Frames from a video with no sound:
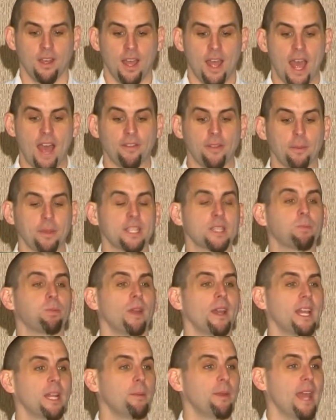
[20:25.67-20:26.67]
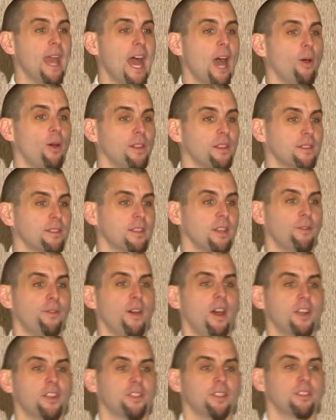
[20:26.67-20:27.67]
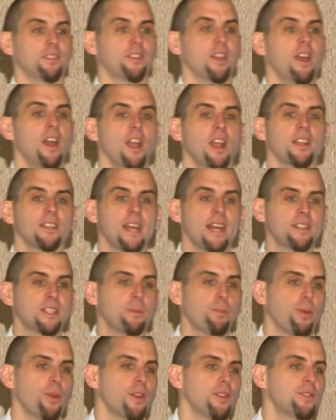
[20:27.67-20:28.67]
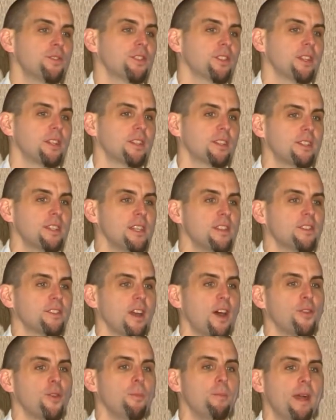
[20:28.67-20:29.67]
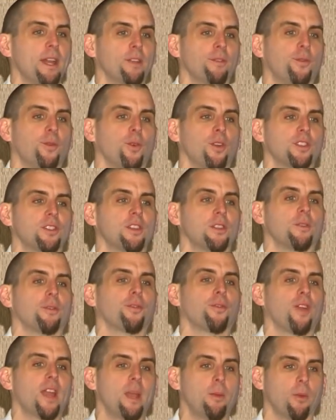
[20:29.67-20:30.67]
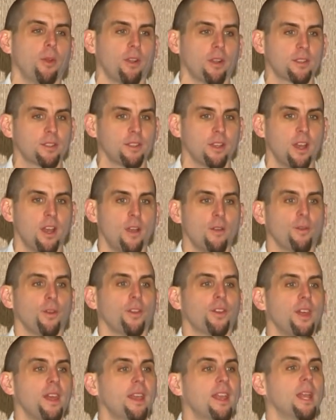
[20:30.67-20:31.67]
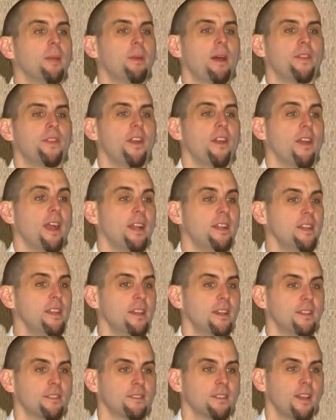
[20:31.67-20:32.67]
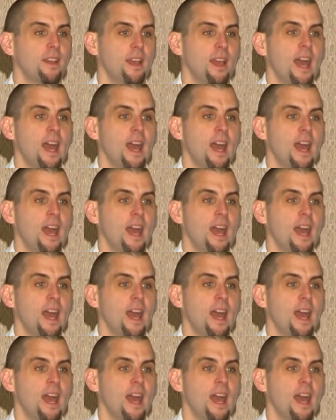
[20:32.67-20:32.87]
Have them explain to me how all this stuff functions. Because that's the person who's going to see these other metaphors and other frameworks for thinking about their ideas.